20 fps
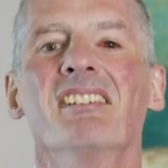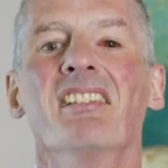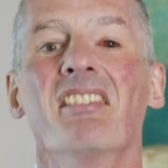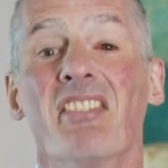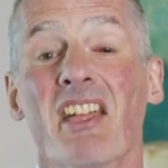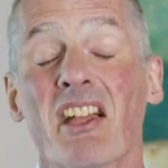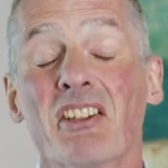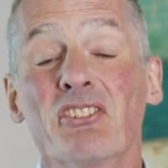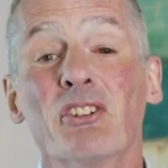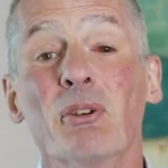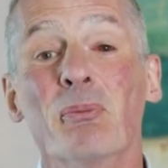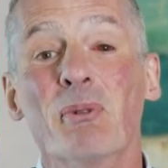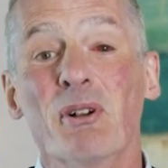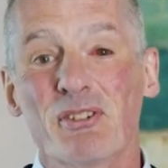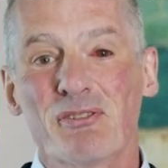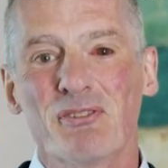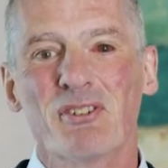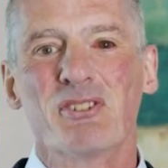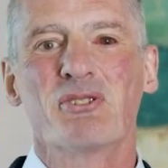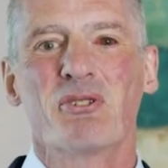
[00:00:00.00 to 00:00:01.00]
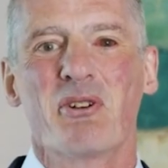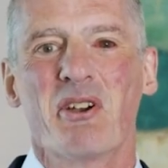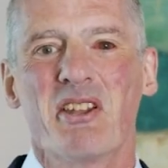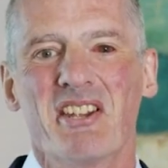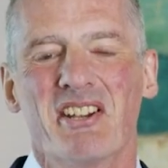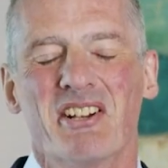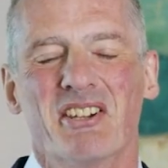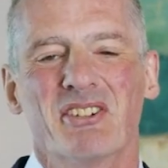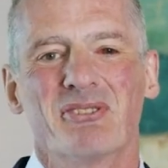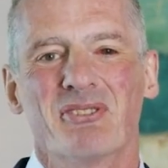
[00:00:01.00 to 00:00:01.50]
Thanks so much for
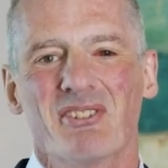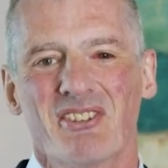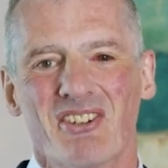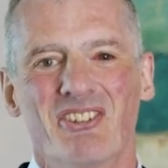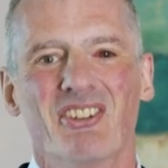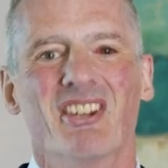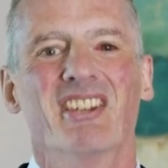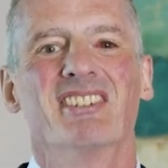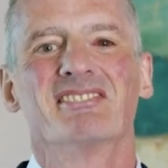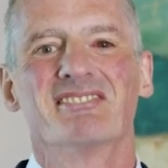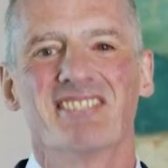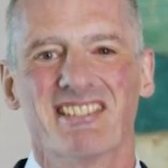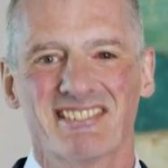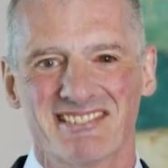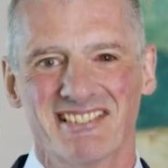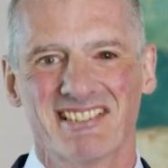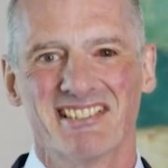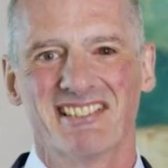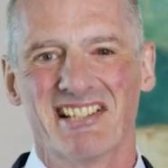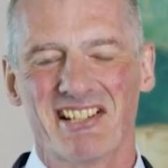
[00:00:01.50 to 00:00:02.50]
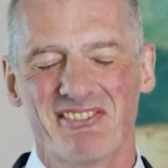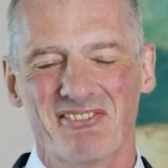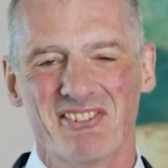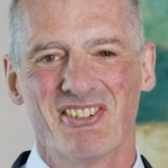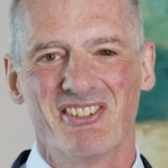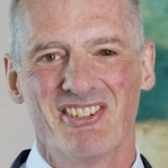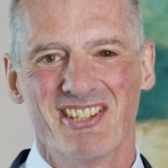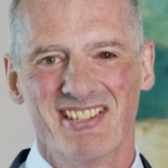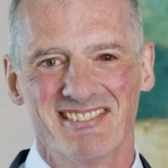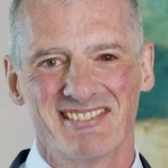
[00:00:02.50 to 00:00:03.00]
joining us for this interesting
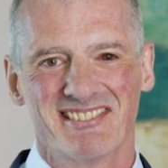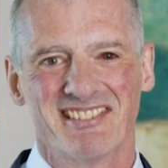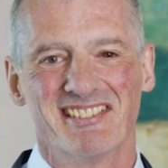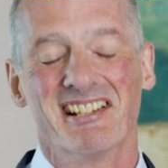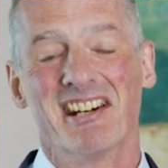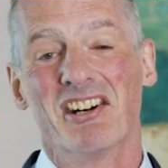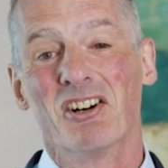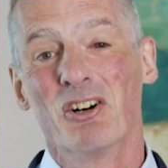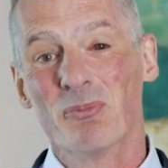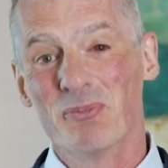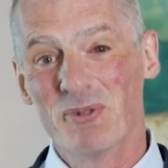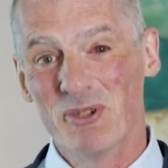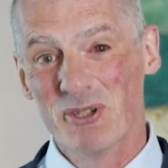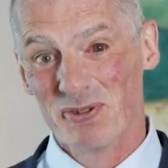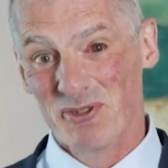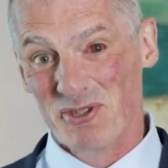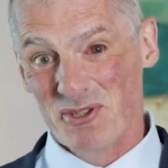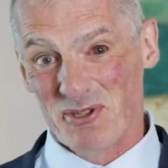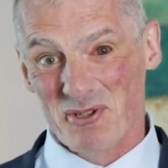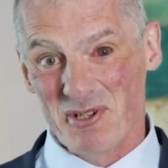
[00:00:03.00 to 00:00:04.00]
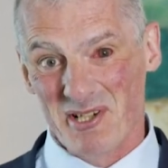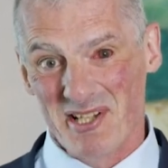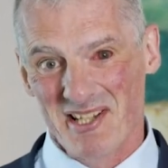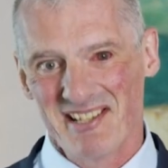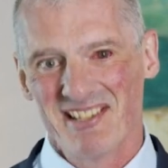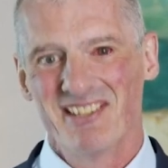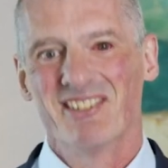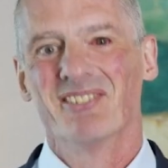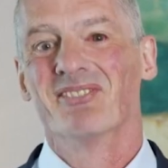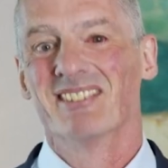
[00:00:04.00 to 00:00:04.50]
conversation. I hope you enjoyed
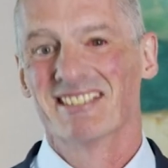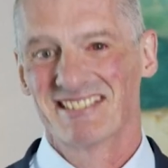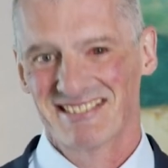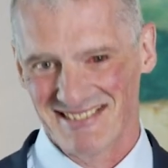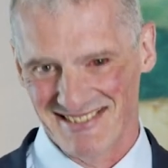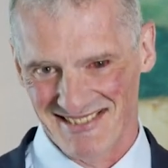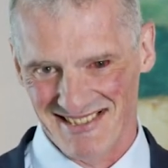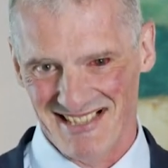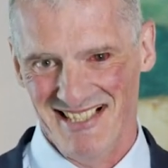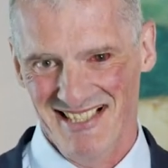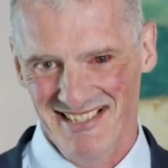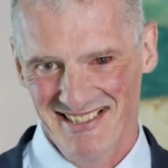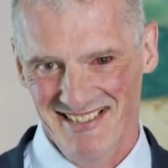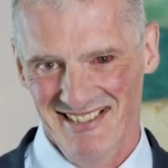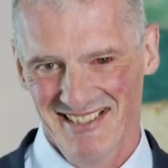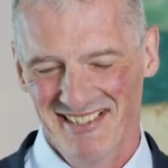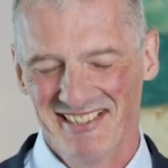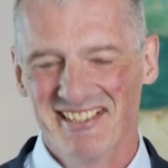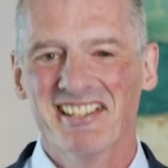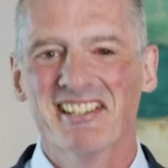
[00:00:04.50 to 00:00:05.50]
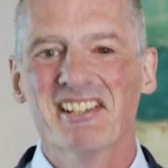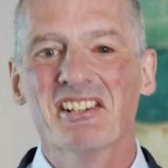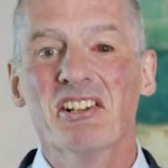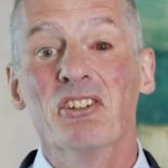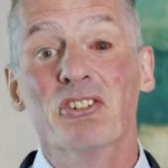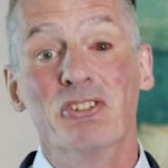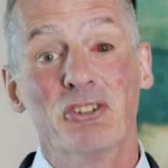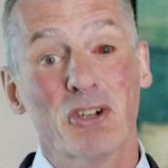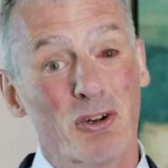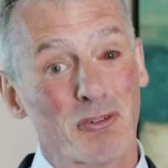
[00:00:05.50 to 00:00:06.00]
it as much as I did.
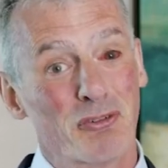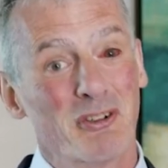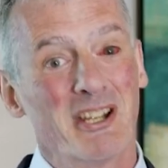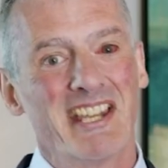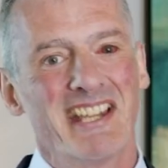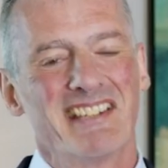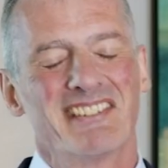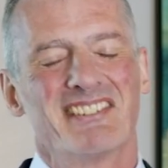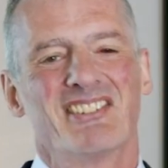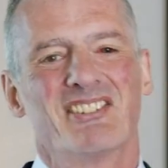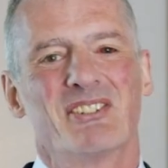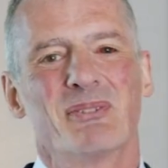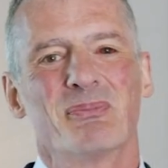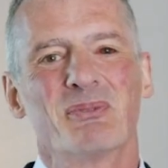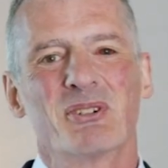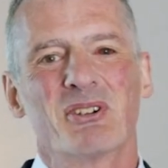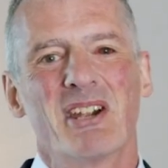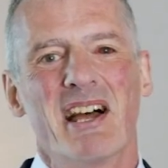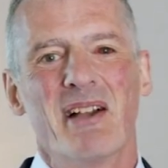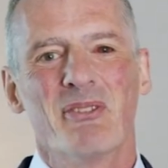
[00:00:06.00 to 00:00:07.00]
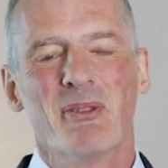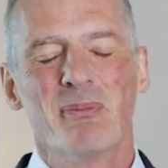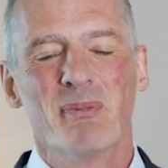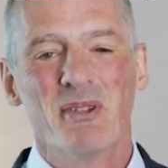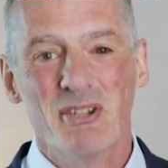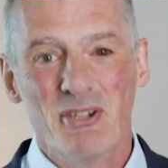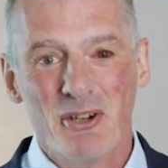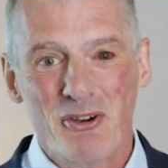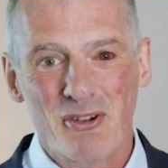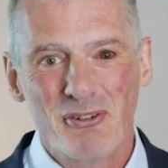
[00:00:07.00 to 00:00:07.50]
Don't forget to subscribe to
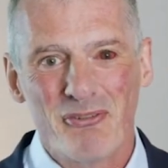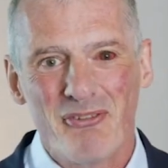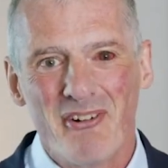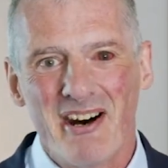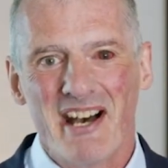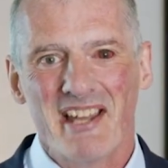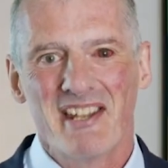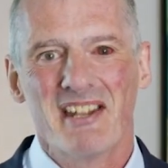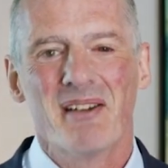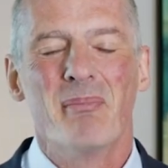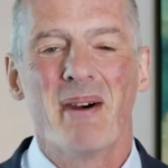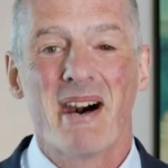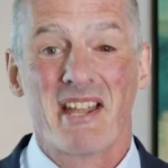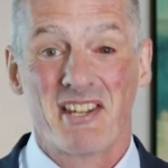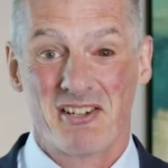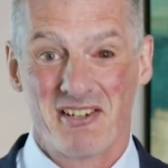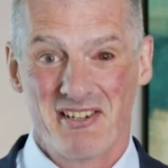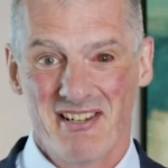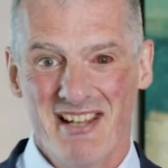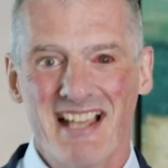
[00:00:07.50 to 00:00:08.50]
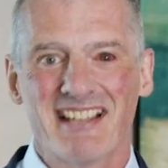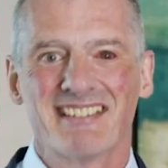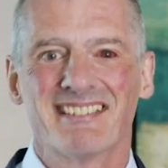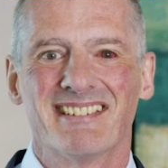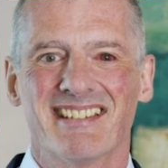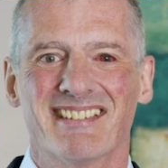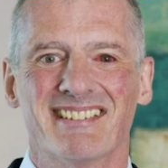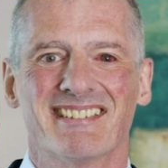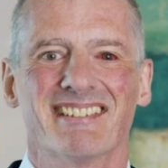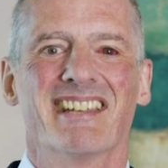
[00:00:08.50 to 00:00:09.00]
be notified about our
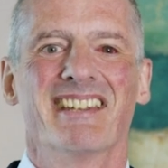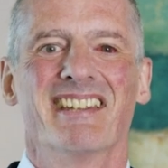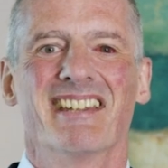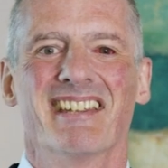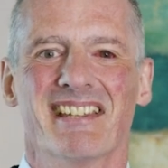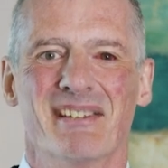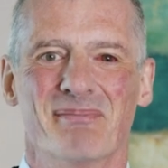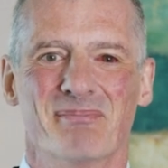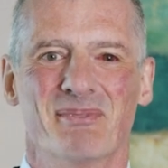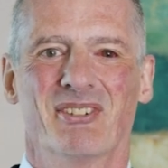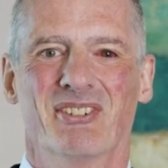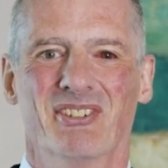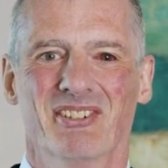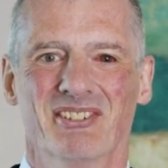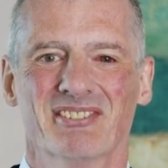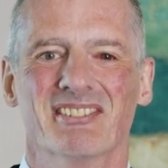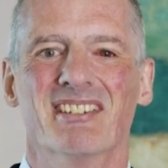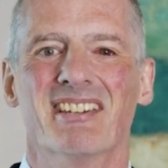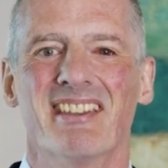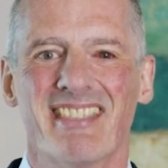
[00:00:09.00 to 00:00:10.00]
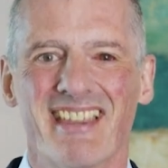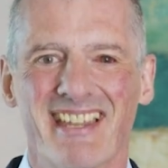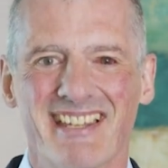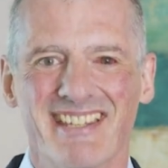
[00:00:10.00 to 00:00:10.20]
next exciting episode. Thank